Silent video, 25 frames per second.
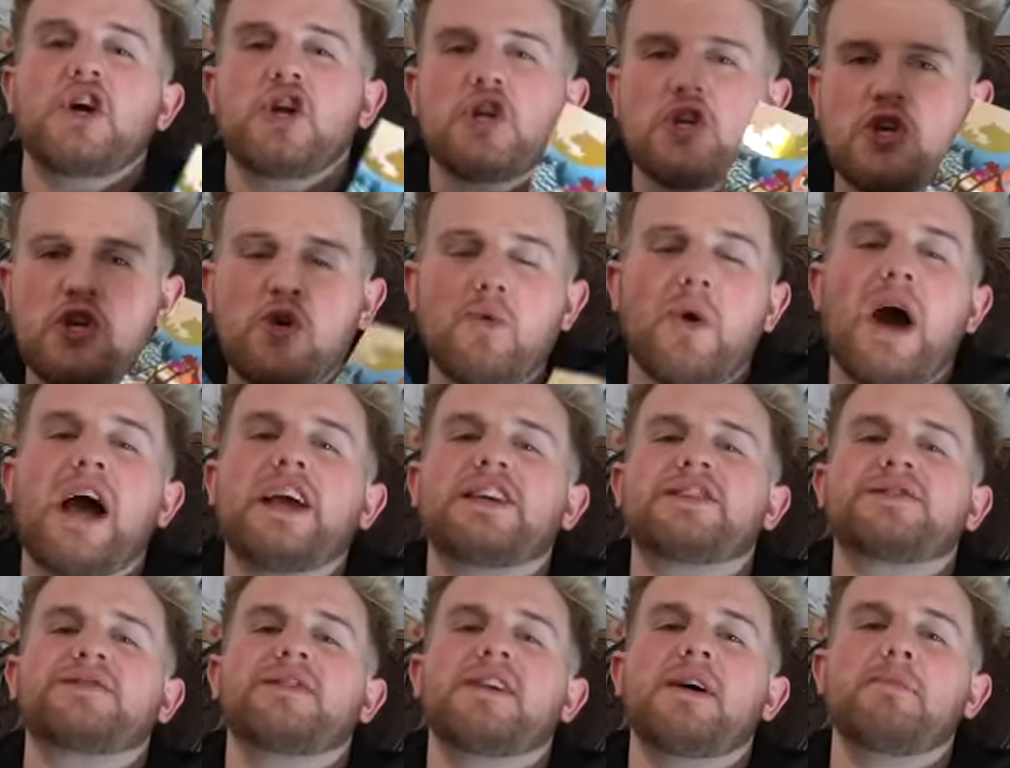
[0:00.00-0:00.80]
You
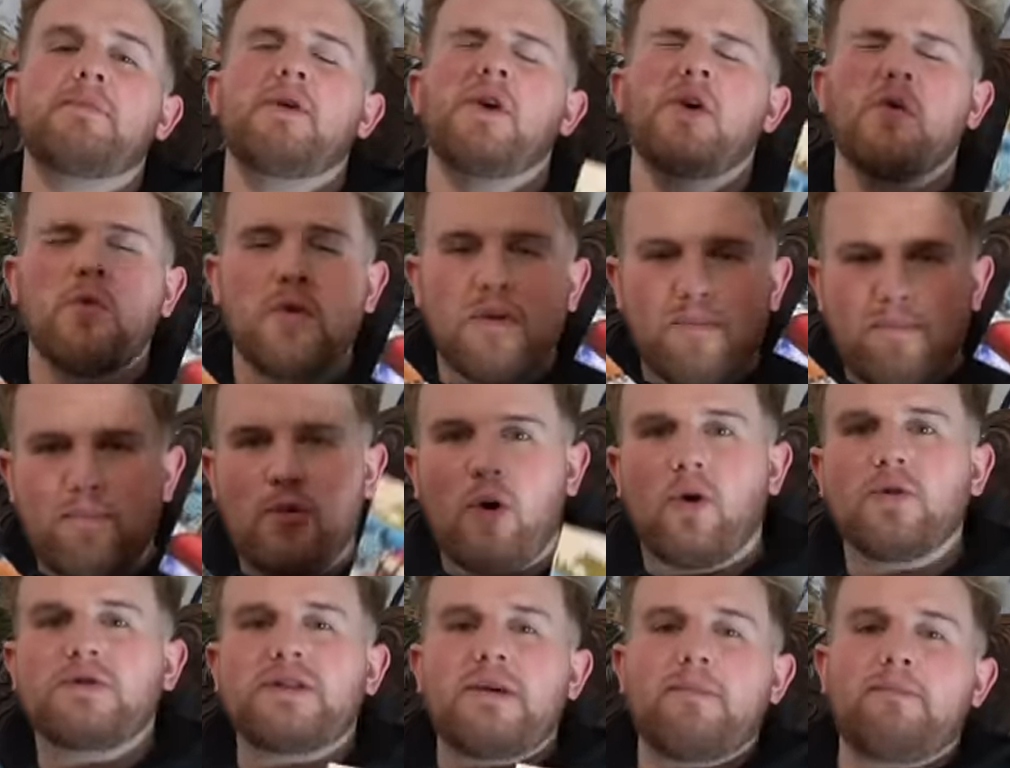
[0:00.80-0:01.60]
asked for them. We
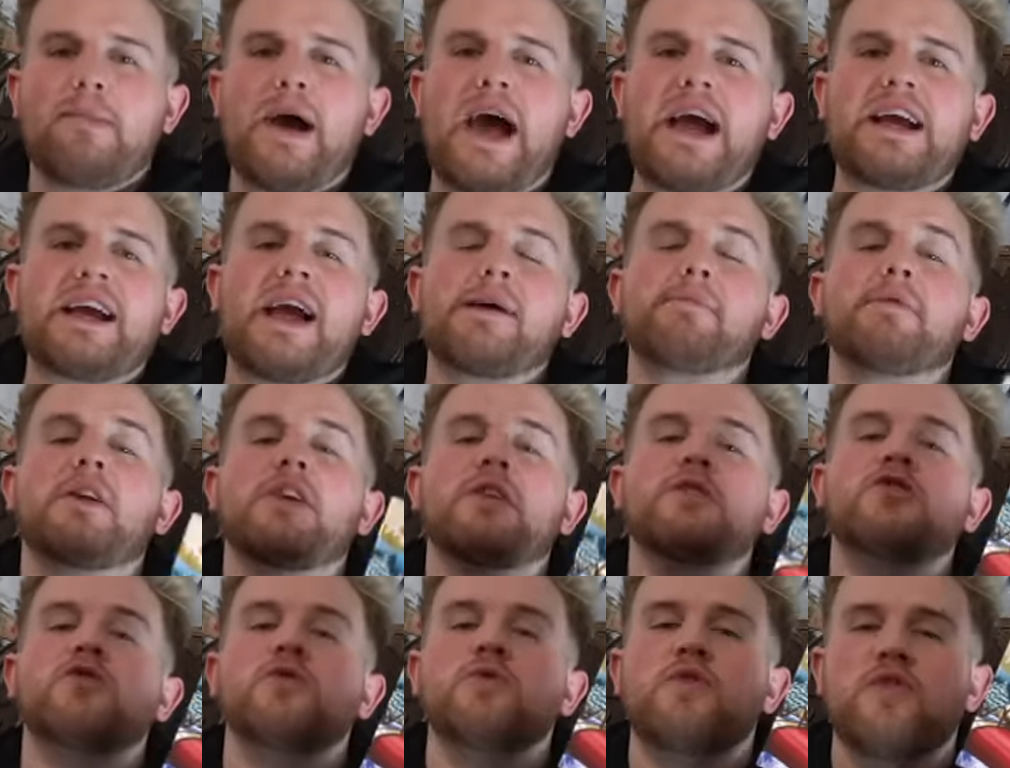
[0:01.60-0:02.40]
brought them back. I'm
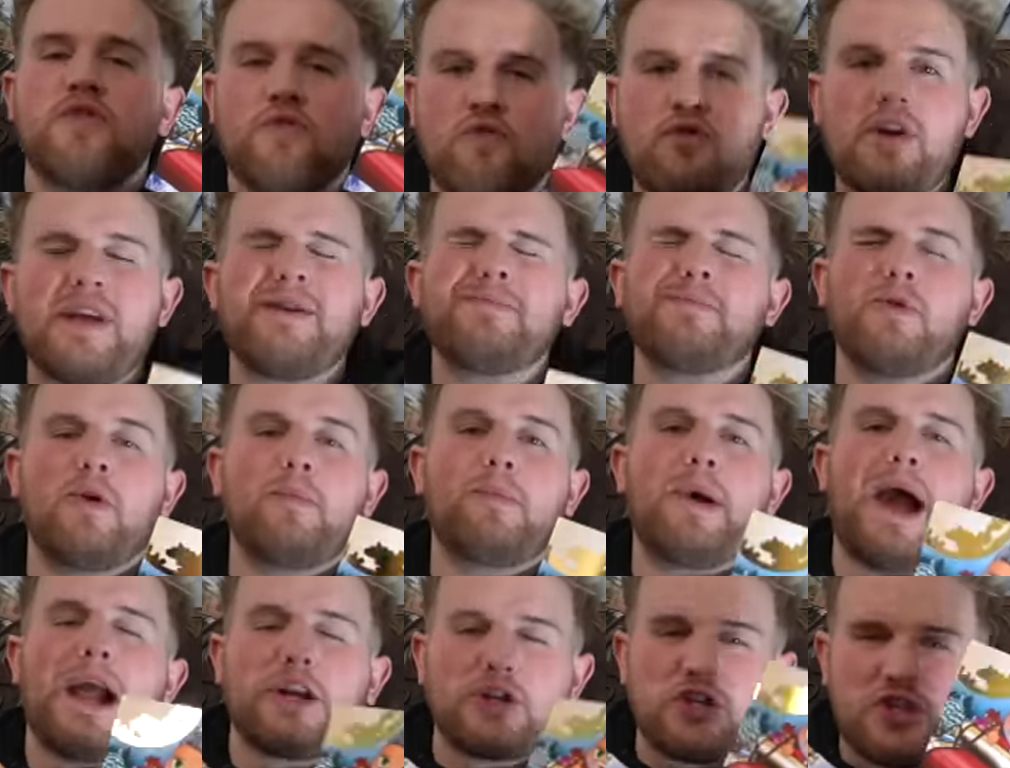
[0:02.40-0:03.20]
going to do 3 more
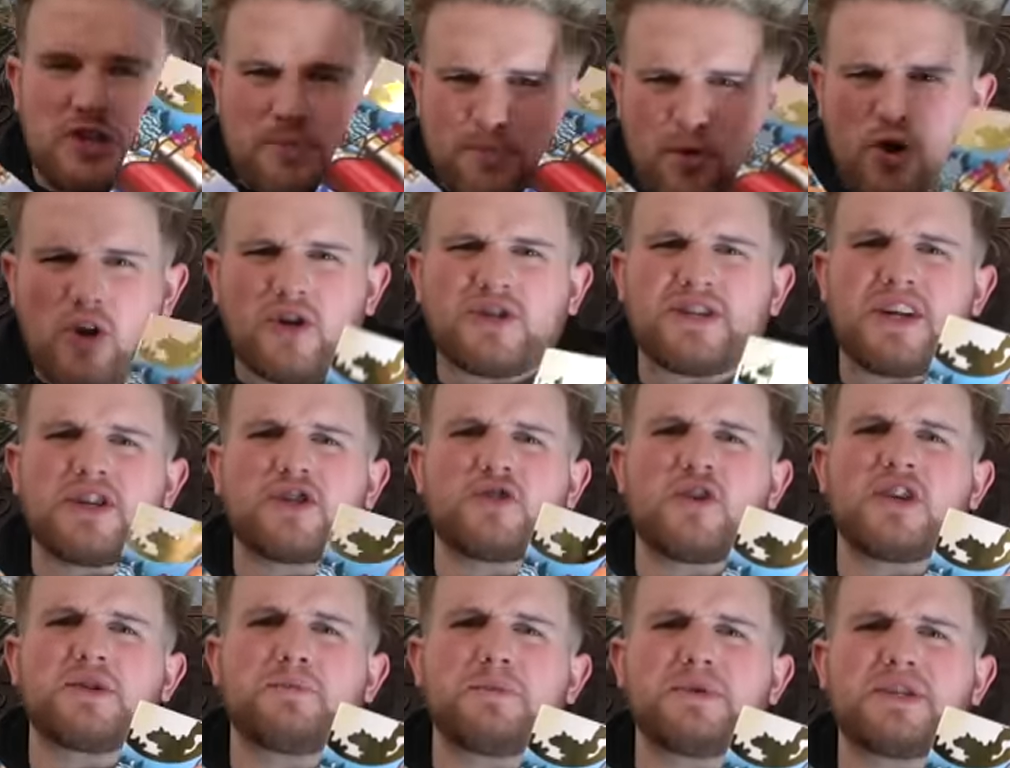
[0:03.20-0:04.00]
batches of
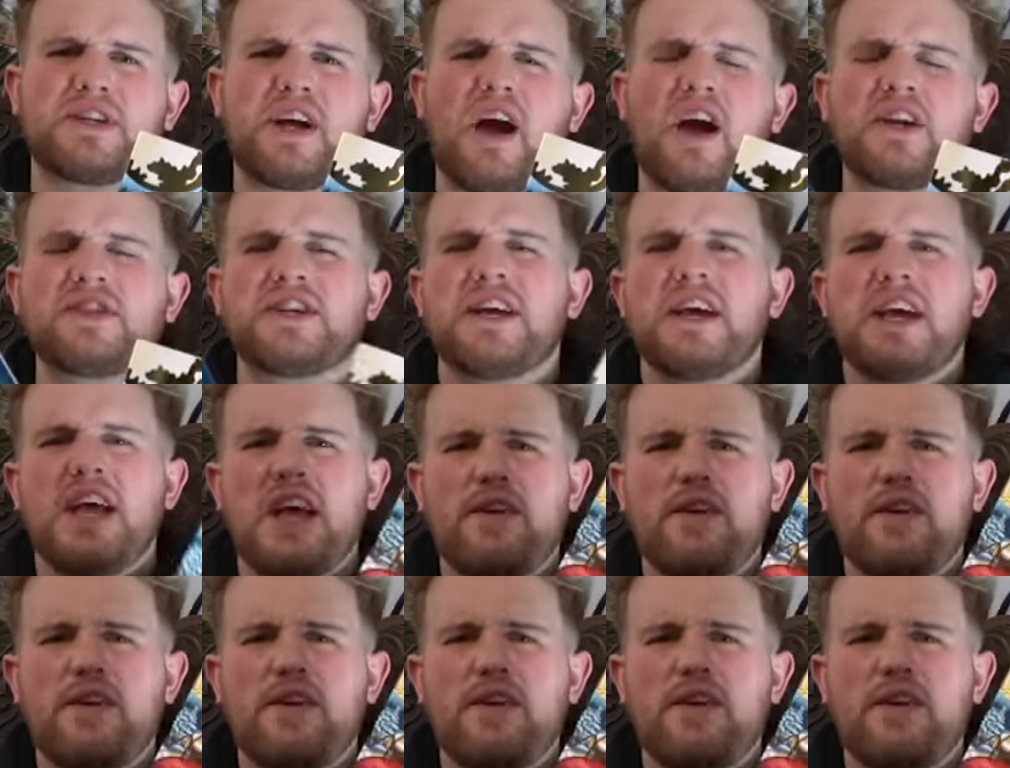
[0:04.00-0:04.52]
personalized Christmas cards.